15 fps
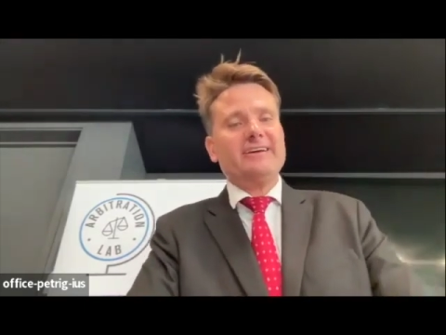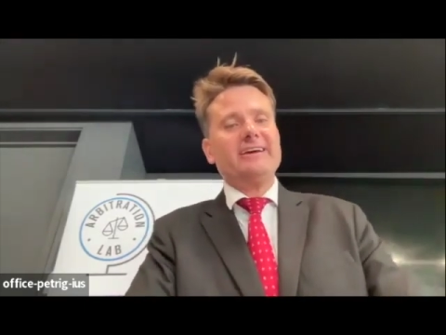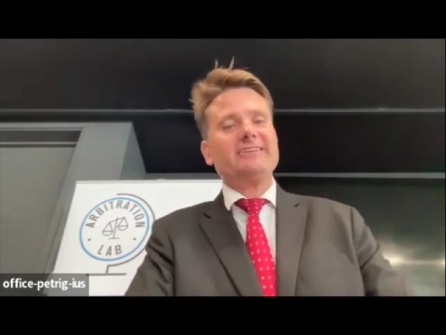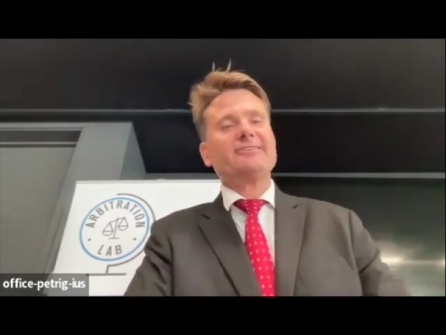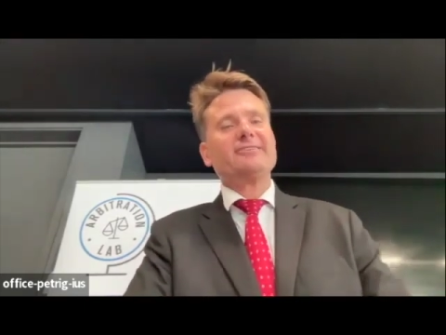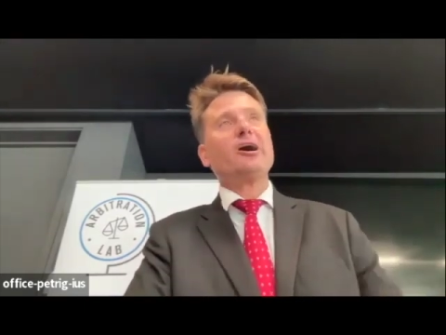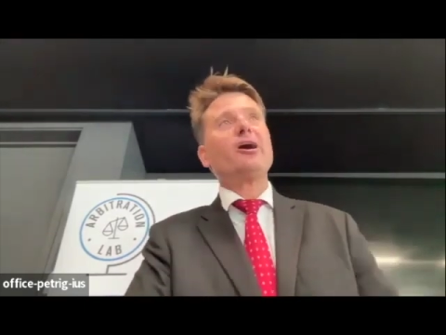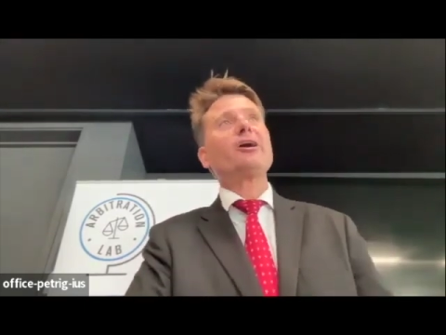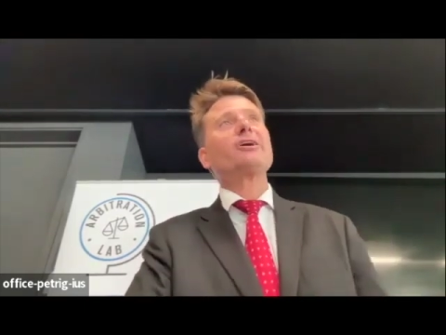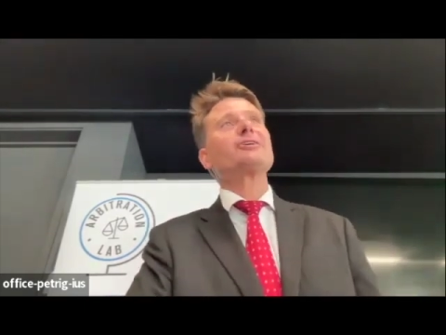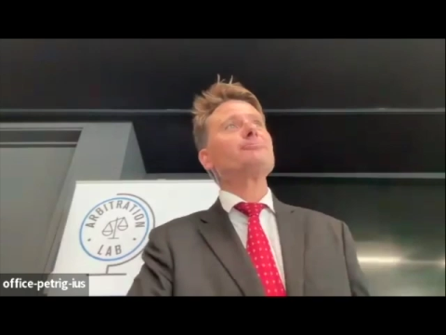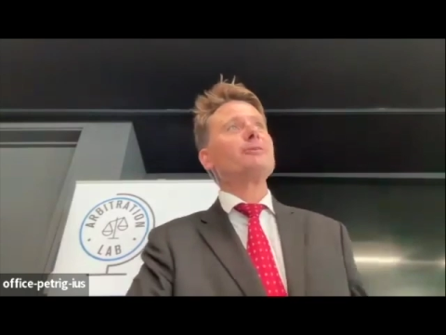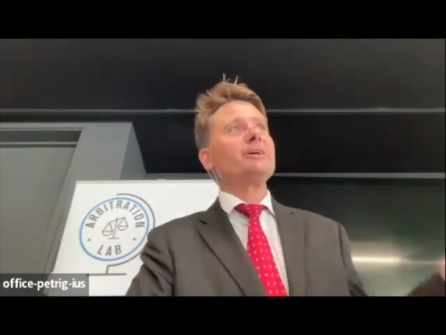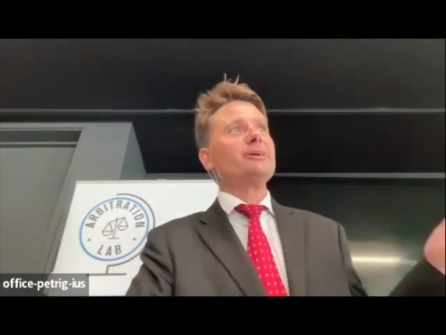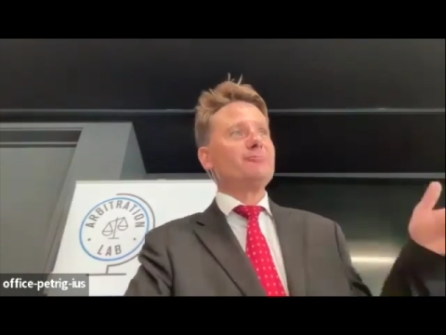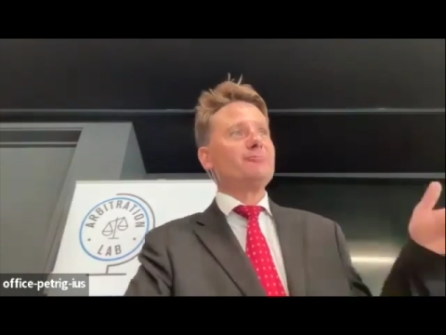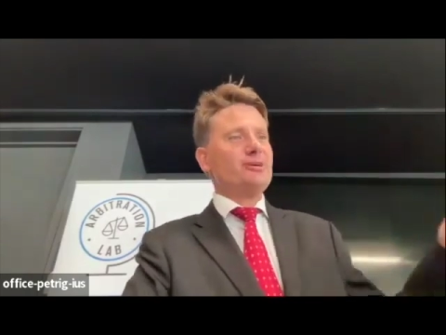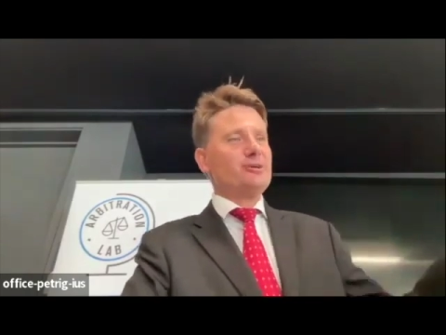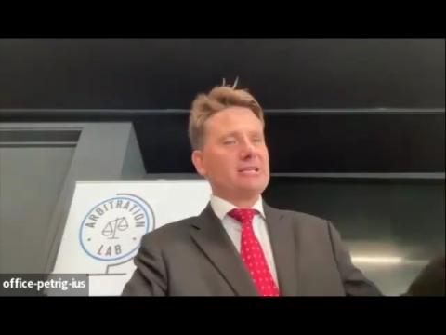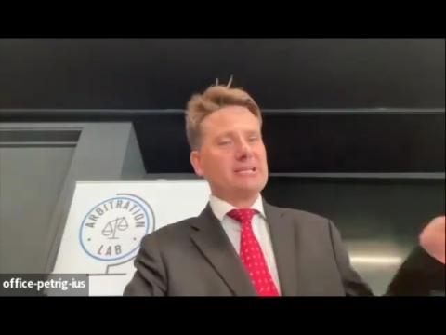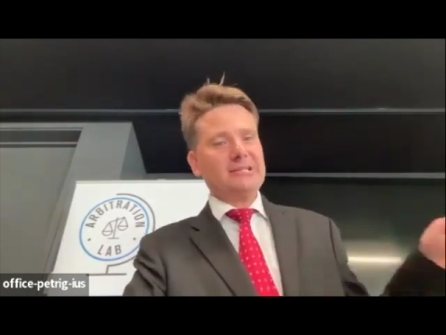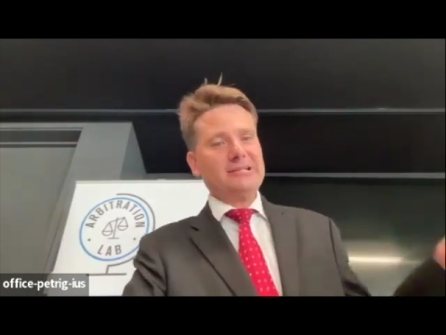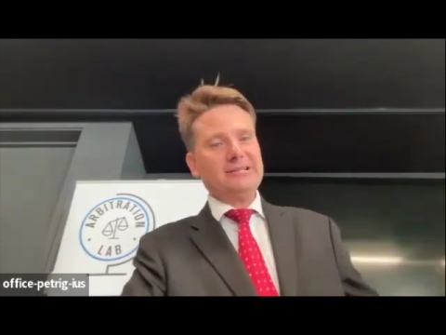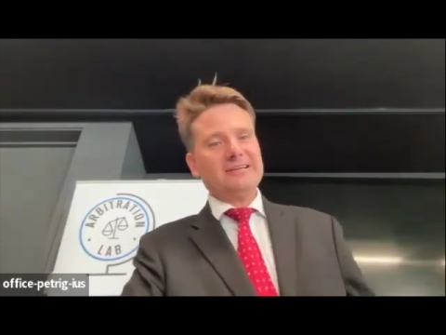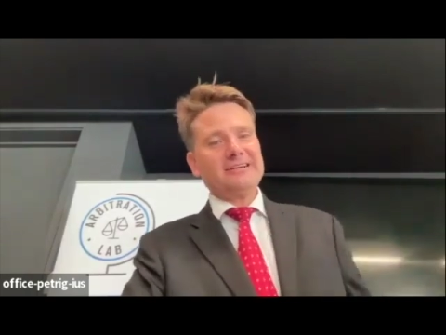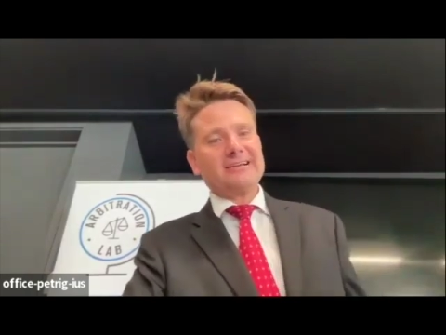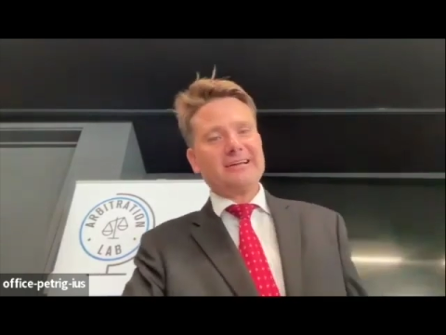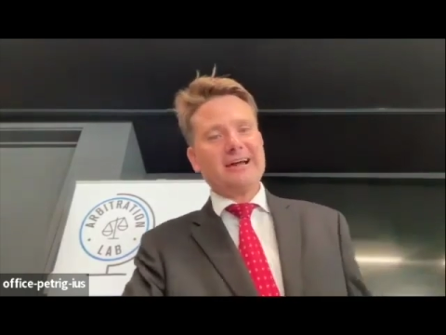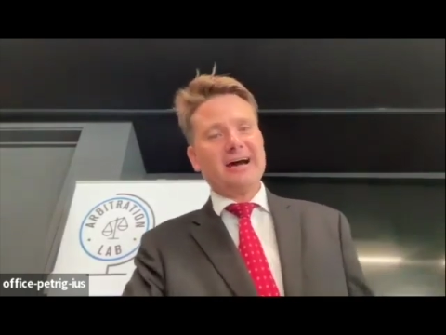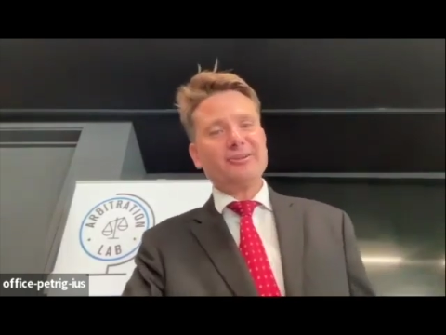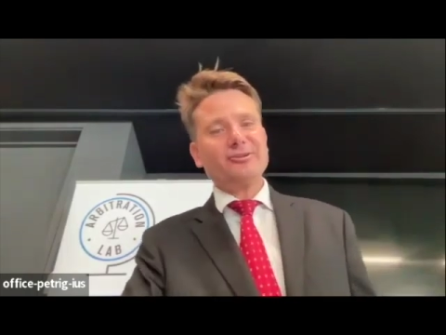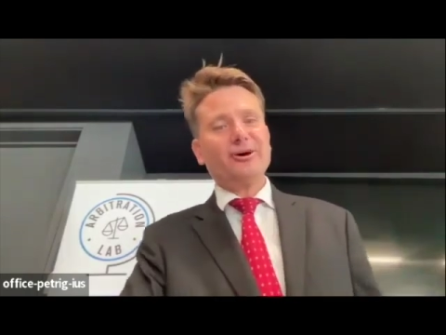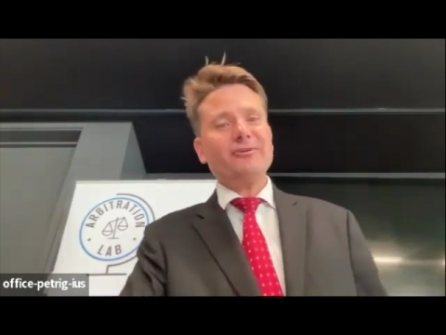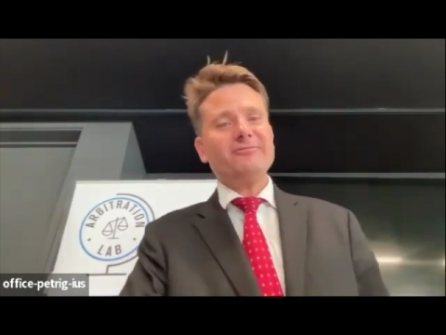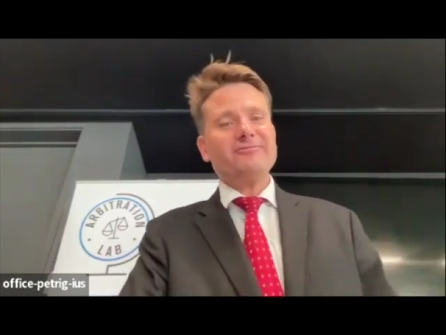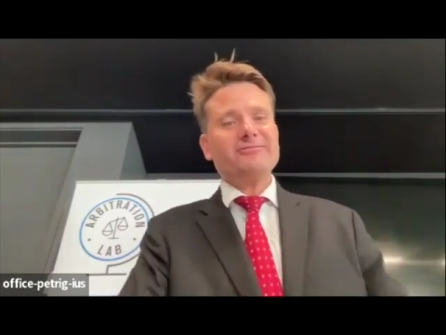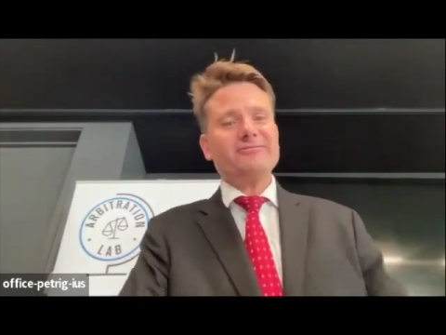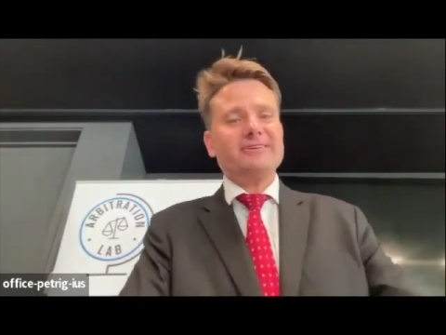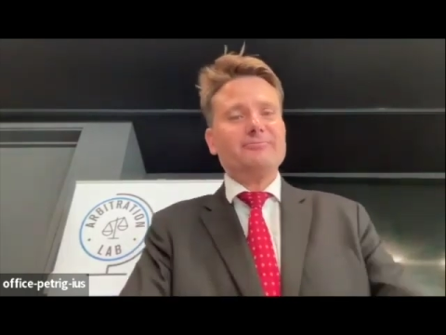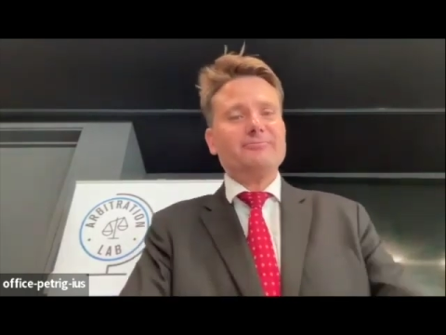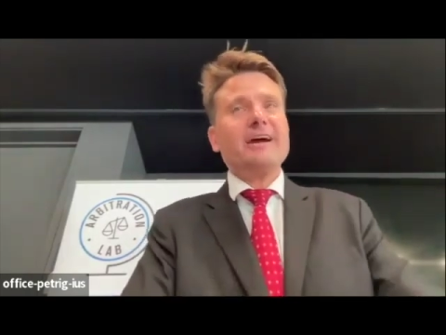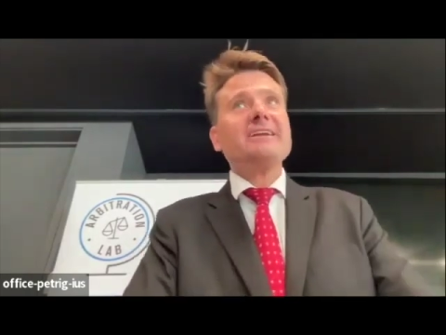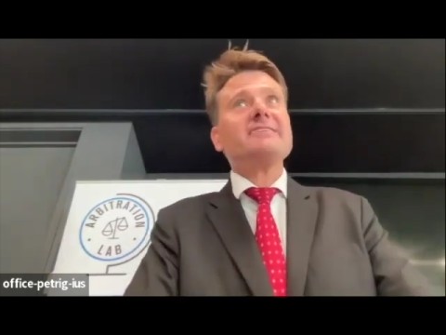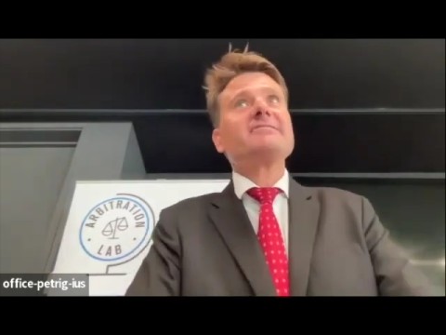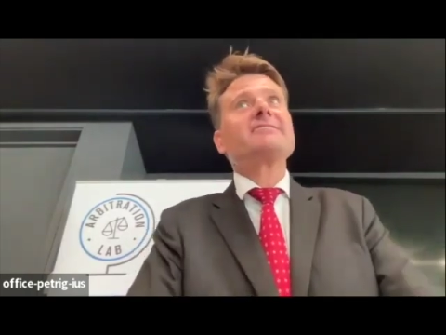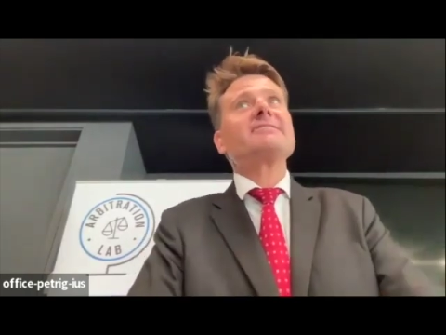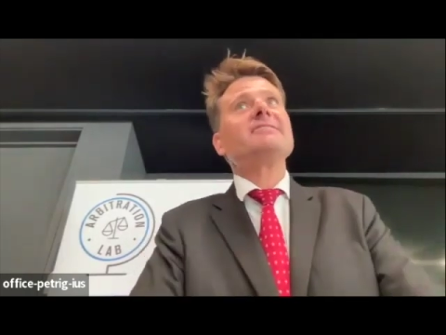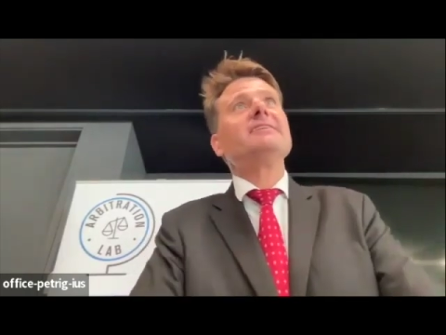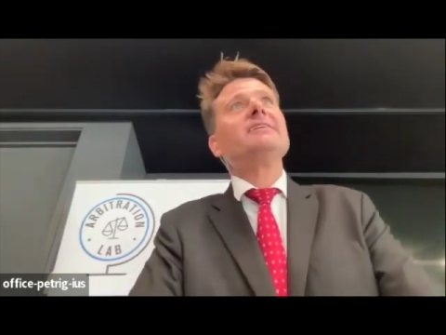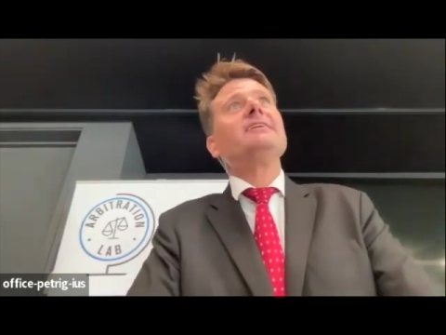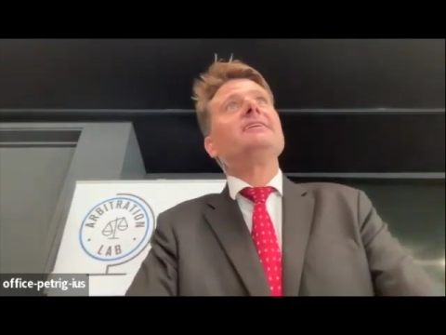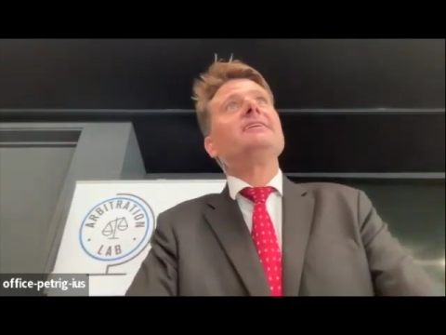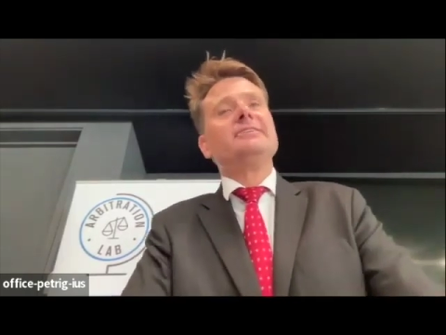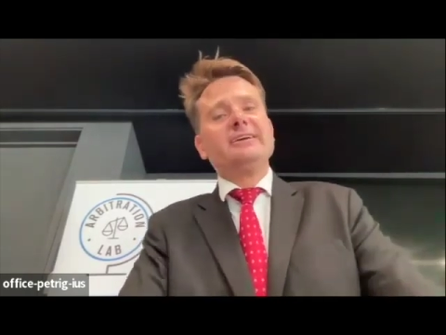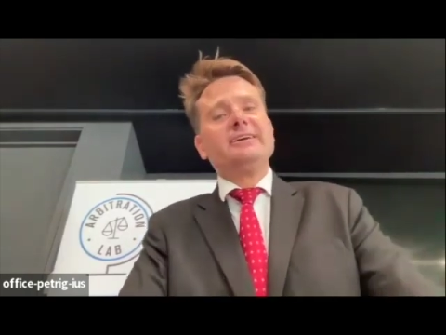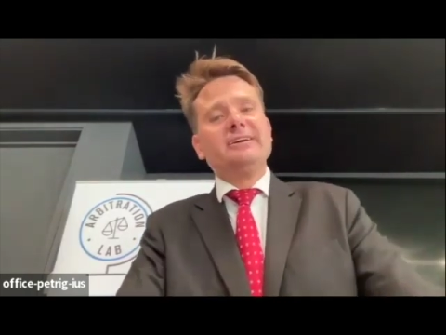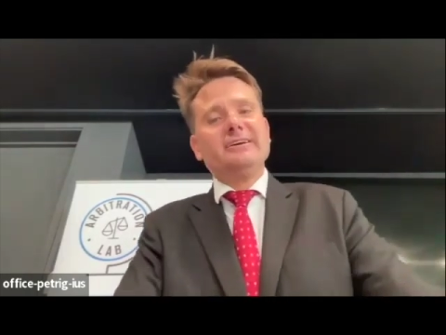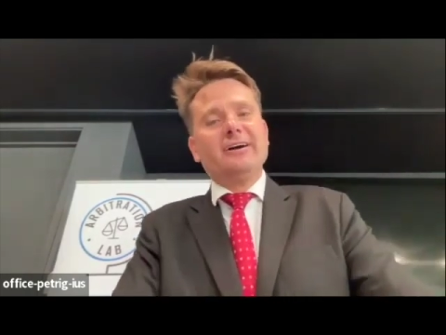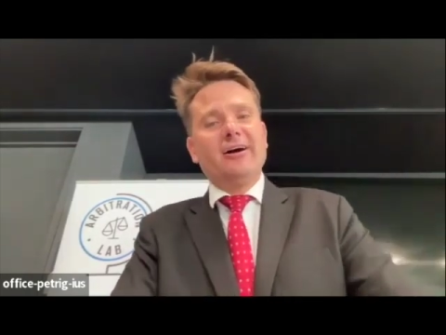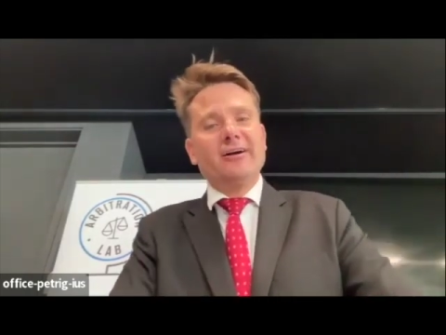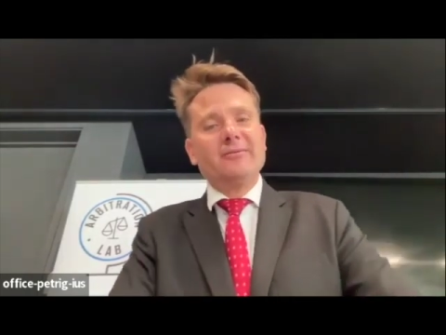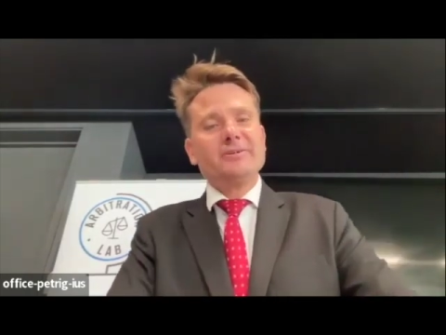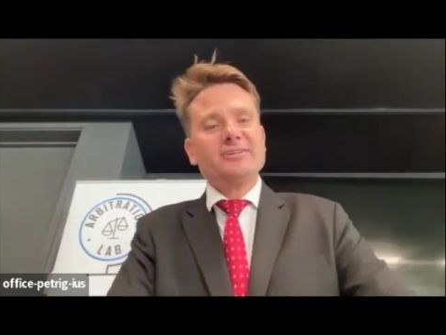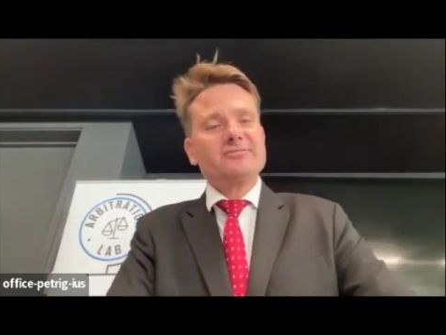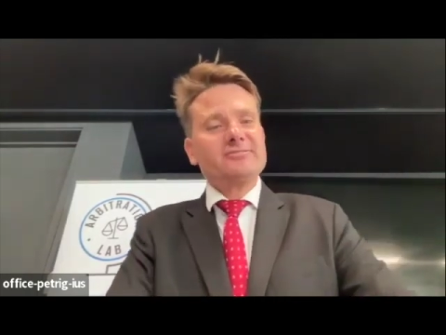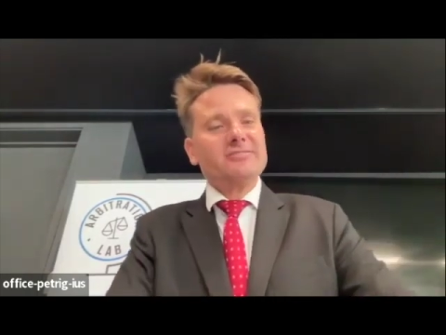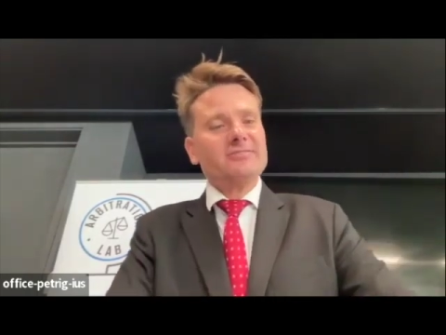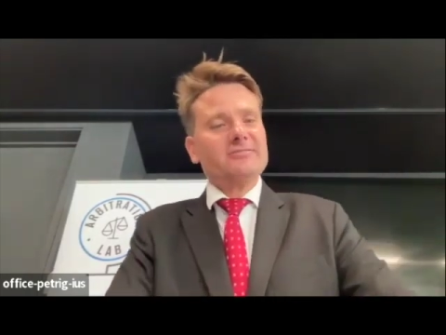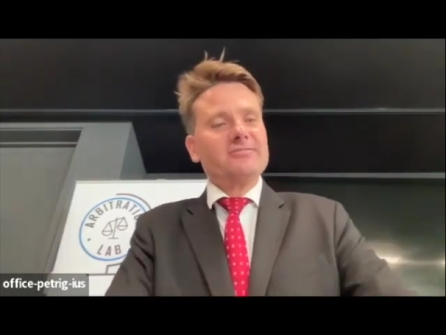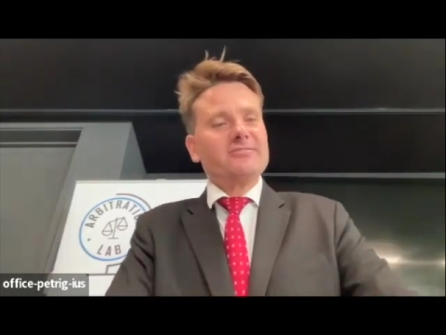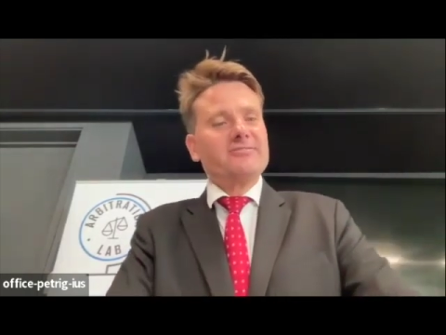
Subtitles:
And arguably, we cut off the branch, the arbitral